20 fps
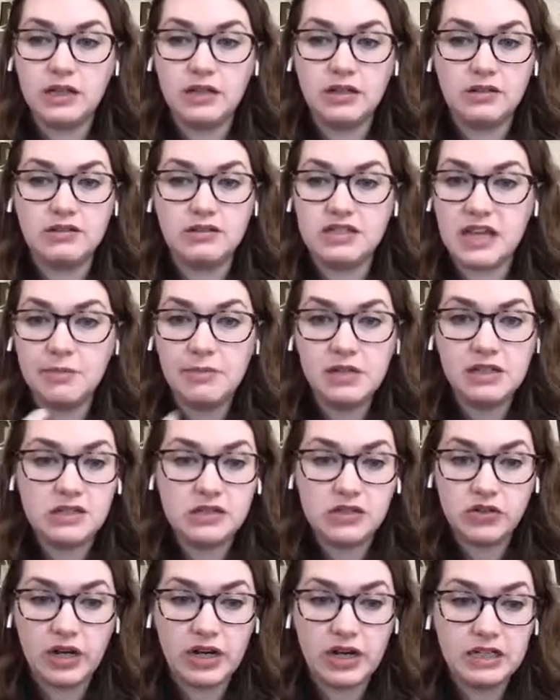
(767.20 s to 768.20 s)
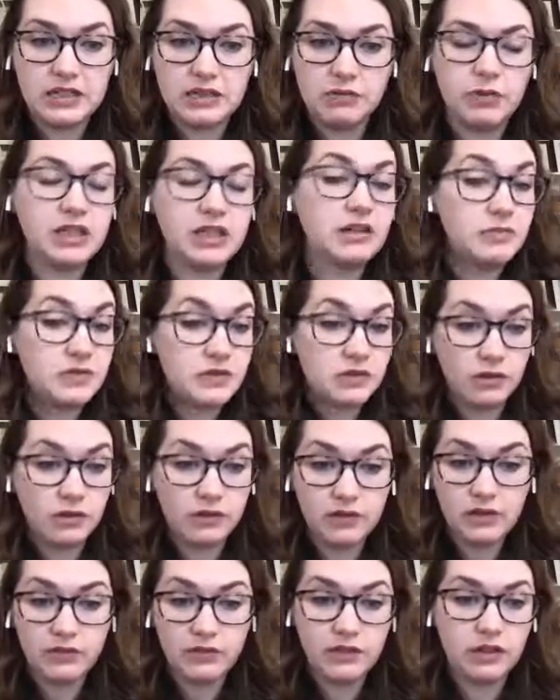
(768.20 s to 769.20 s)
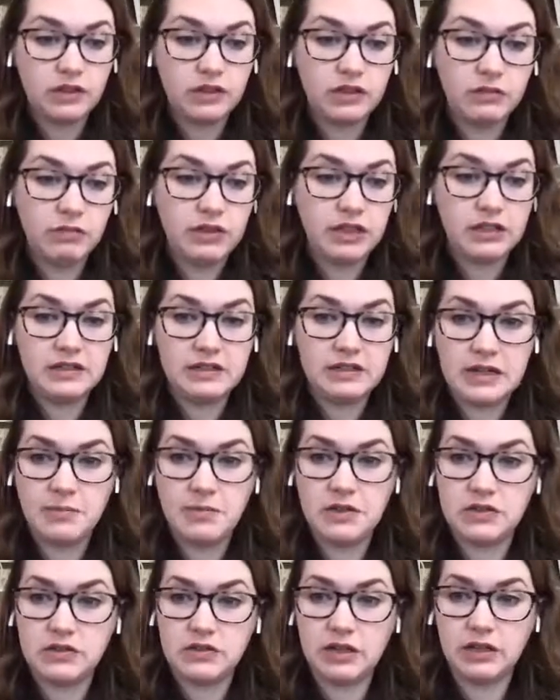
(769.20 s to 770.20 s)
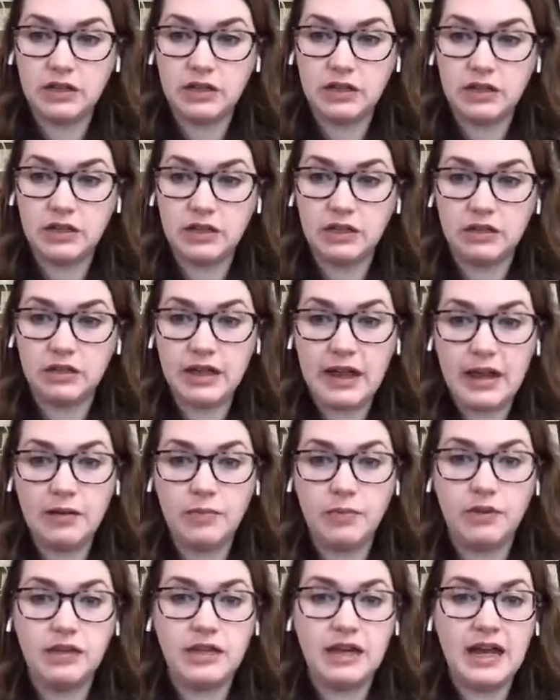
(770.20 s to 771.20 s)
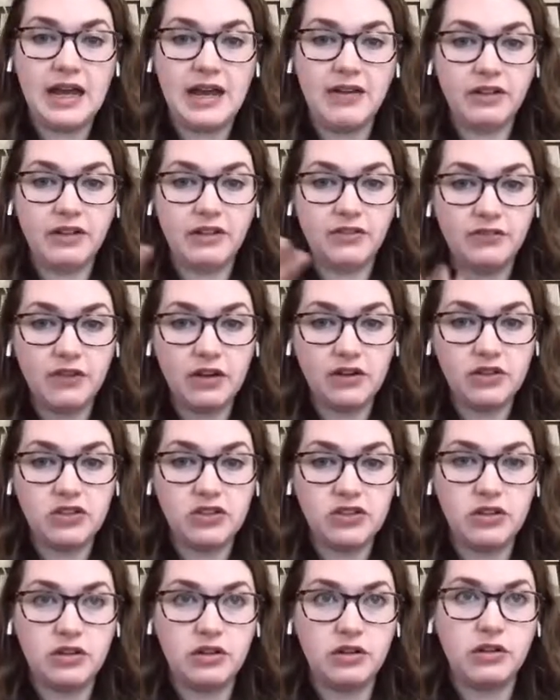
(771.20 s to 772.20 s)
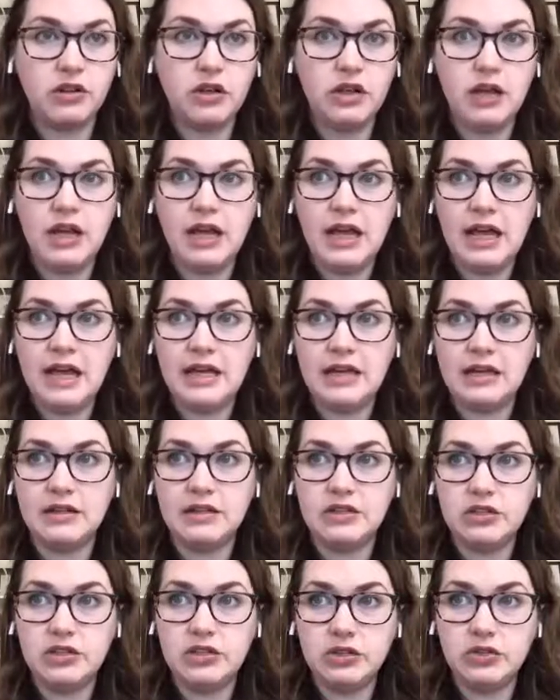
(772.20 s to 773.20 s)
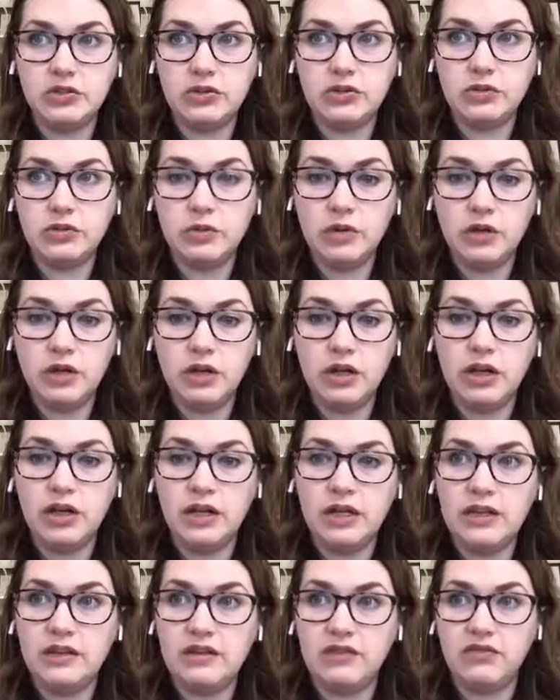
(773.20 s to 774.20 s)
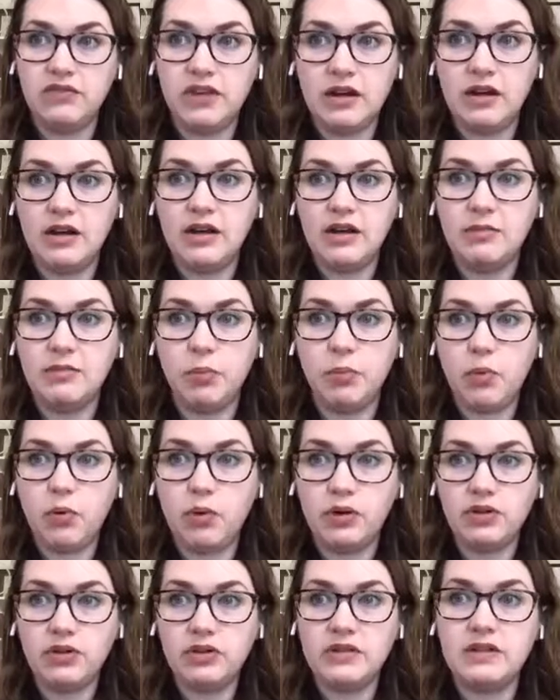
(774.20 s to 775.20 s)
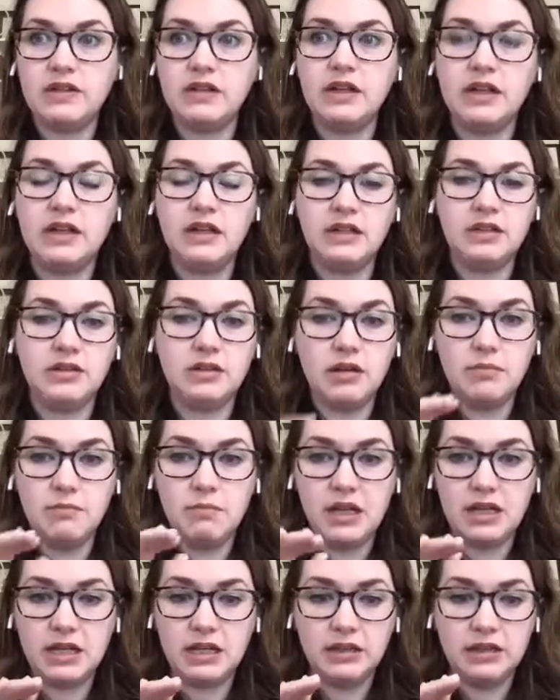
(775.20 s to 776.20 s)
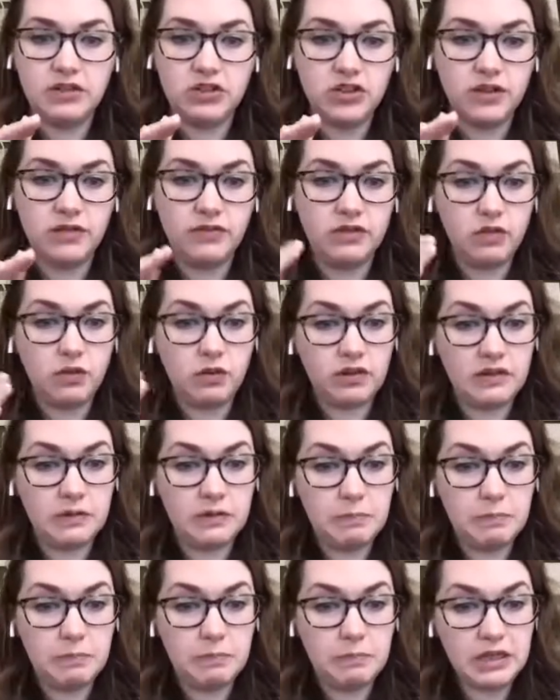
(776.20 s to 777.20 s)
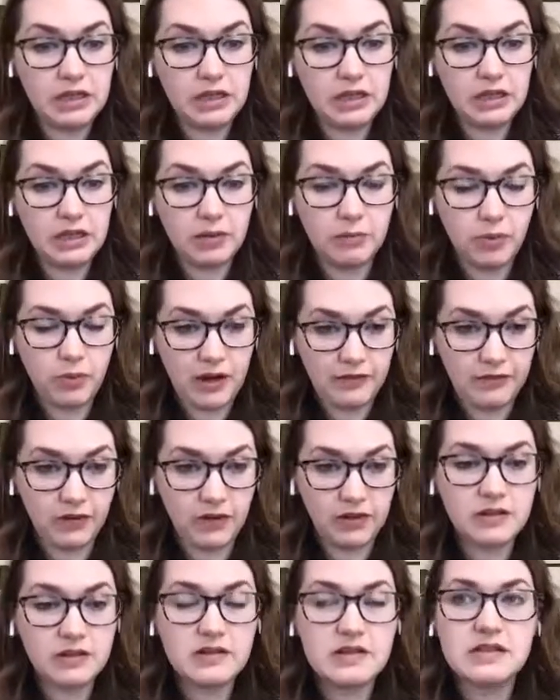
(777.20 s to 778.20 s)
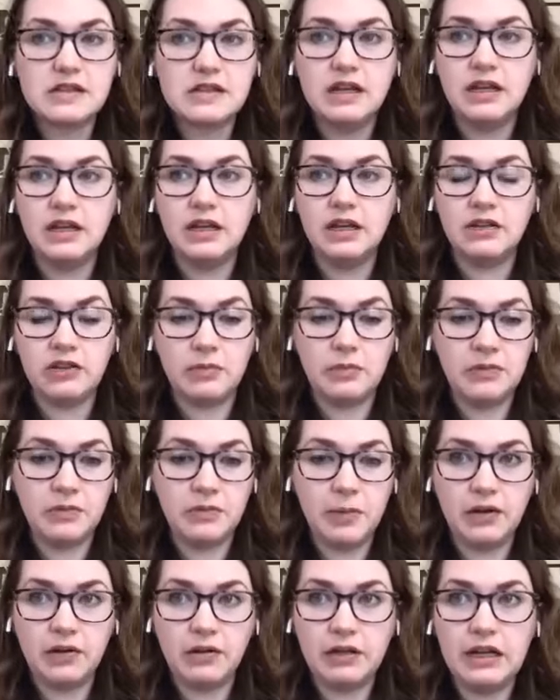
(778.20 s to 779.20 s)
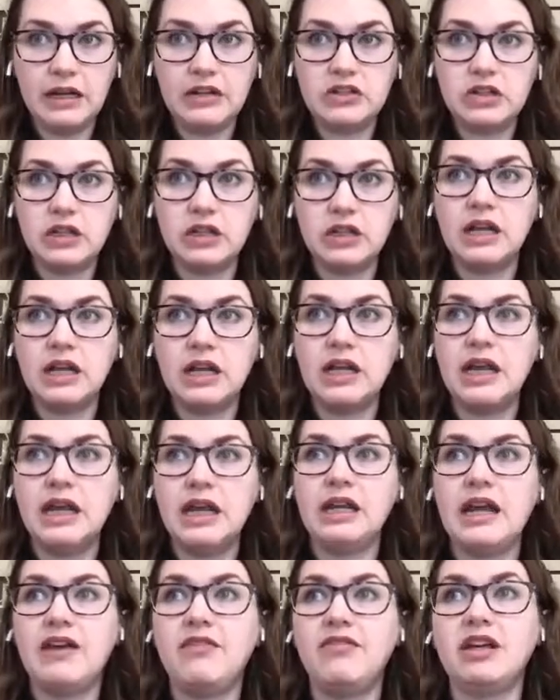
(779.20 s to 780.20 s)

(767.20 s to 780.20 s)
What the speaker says: We can observe in the field and we can demonstrate in the lab that having a functional AN2 is very important in making the shift towards bee preference in terms of pollination.